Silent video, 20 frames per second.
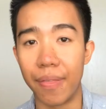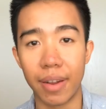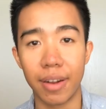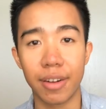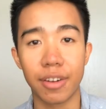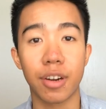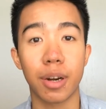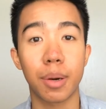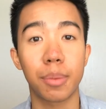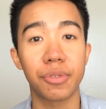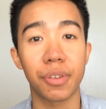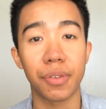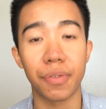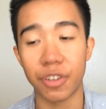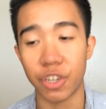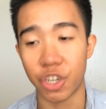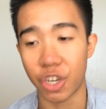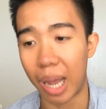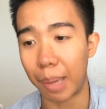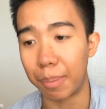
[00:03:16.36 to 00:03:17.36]
Then in terms of
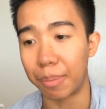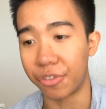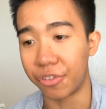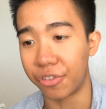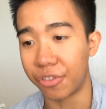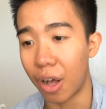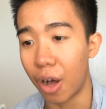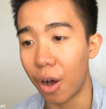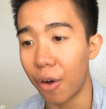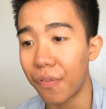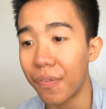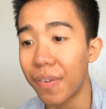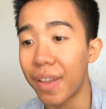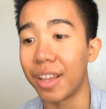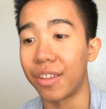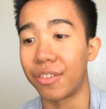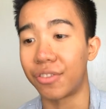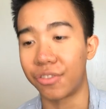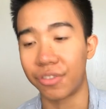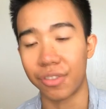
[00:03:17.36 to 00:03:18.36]
the job itself,
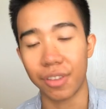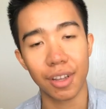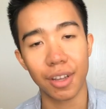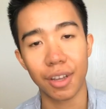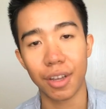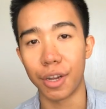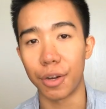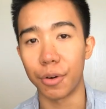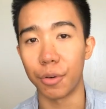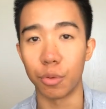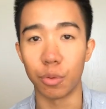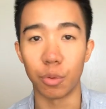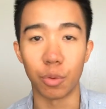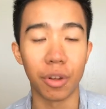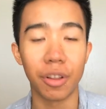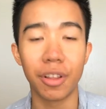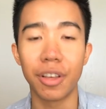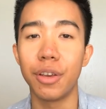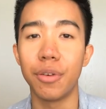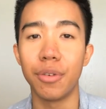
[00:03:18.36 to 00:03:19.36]
it's
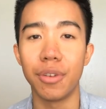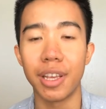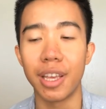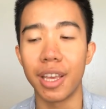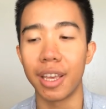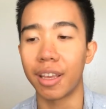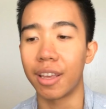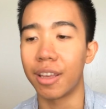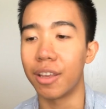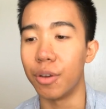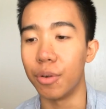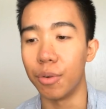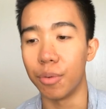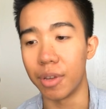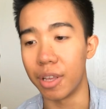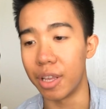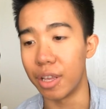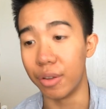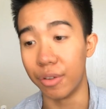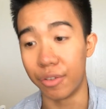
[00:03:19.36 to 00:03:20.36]
really unique. You,
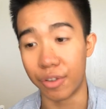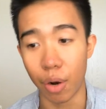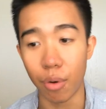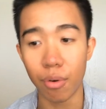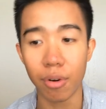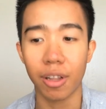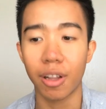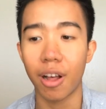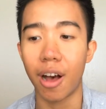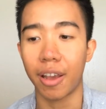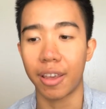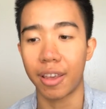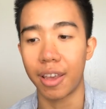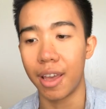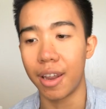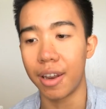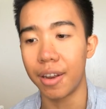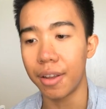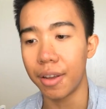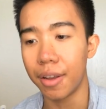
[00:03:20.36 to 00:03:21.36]
you don't clock
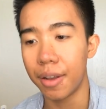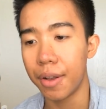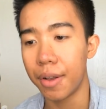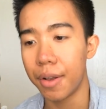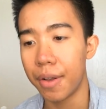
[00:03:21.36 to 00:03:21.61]
in.